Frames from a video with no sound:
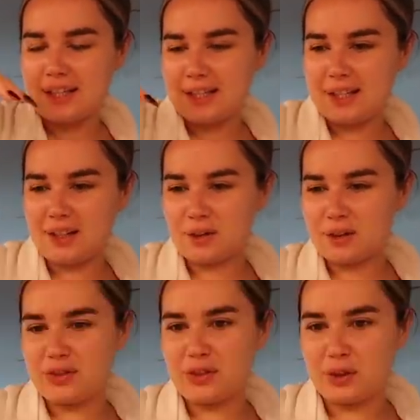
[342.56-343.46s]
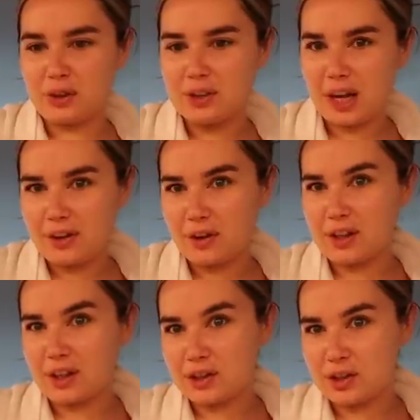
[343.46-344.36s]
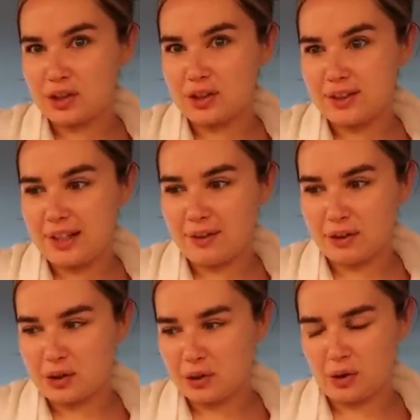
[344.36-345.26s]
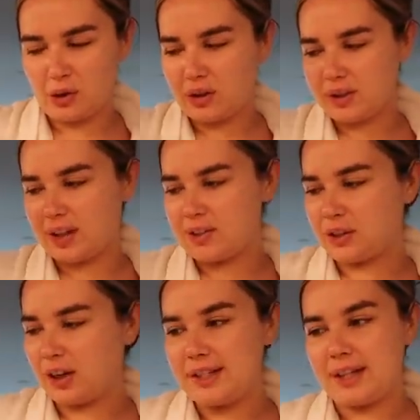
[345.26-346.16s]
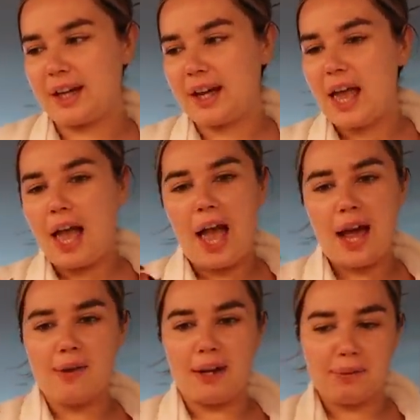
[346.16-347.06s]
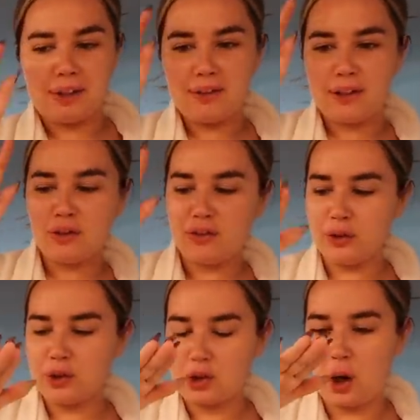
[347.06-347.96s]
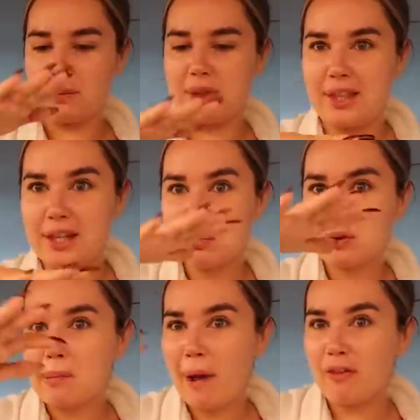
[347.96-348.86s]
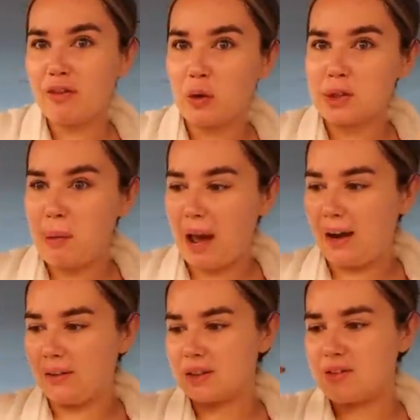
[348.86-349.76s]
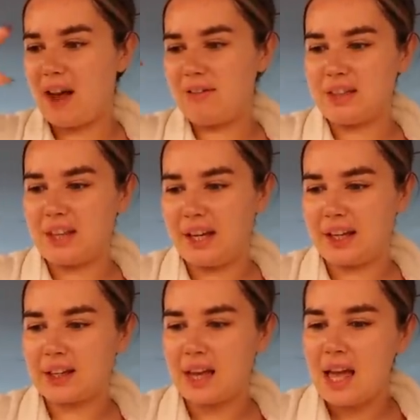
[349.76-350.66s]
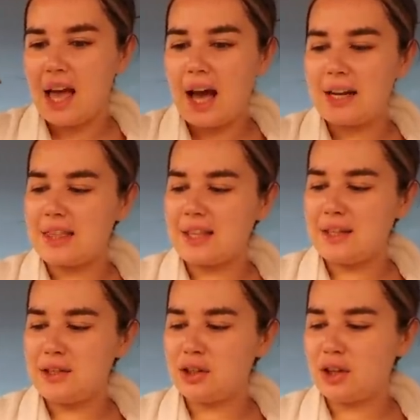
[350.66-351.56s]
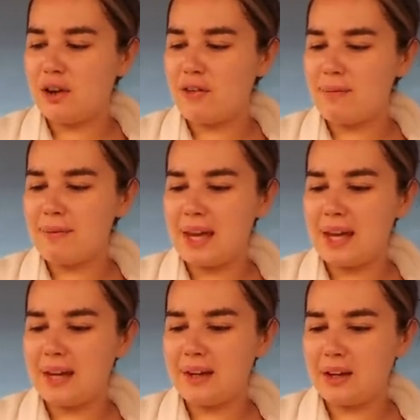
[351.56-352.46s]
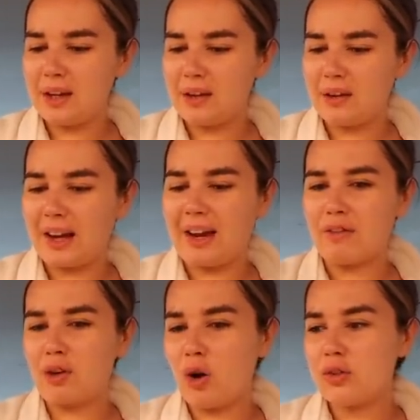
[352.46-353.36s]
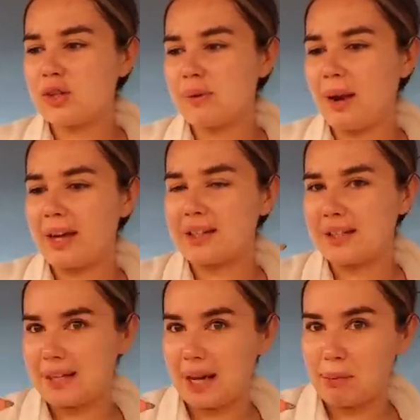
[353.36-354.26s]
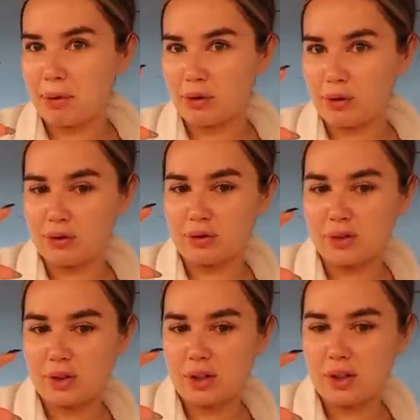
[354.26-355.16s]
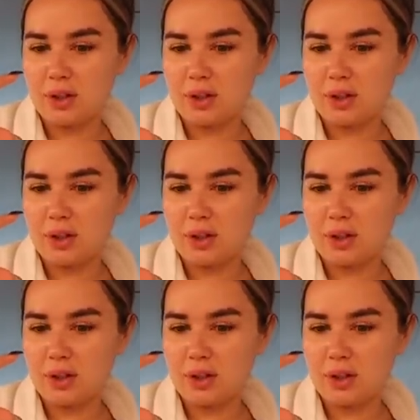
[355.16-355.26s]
seeing all this food and knowing that you can just deliver it to your door. It's actually crazy. Anyway, let me give you a little food shop. So this was about £40 for everything. And I think this should cover me. Like, I've got some, like, staples.